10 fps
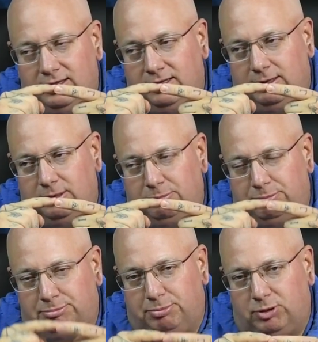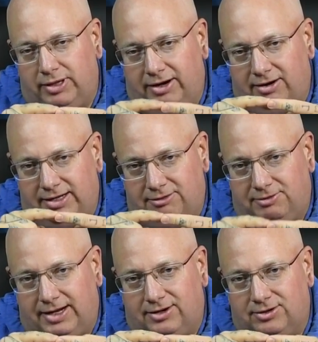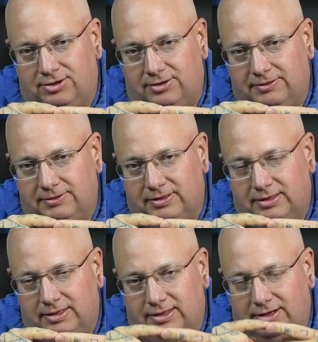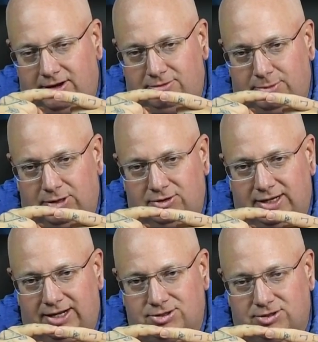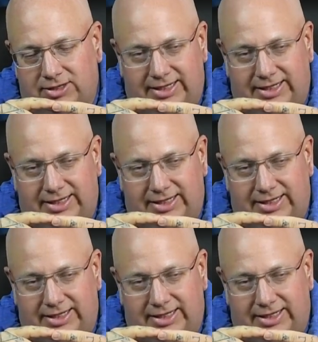the, the polarity vector of Mother Nature